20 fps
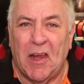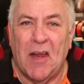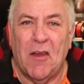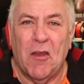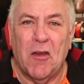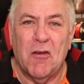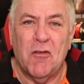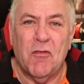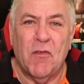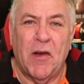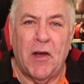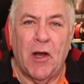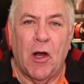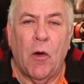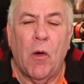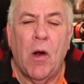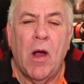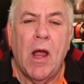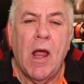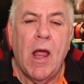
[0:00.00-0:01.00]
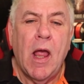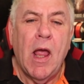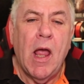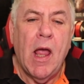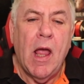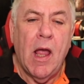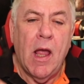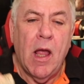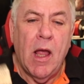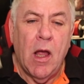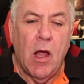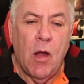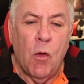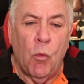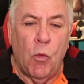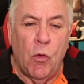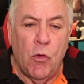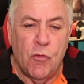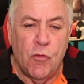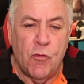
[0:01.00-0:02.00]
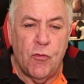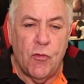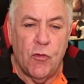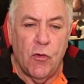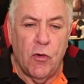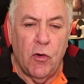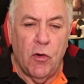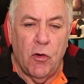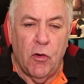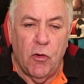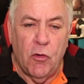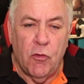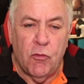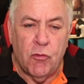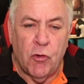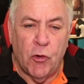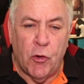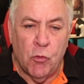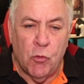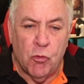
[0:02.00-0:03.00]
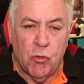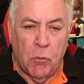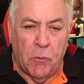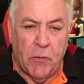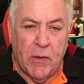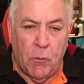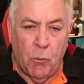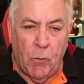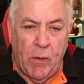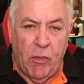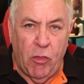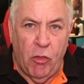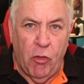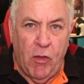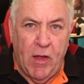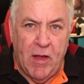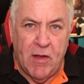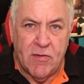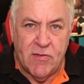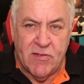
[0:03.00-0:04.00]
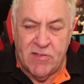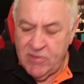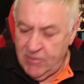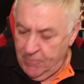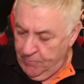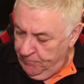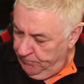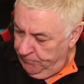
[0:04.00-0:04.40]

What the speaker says: end of this video, was to do something with this.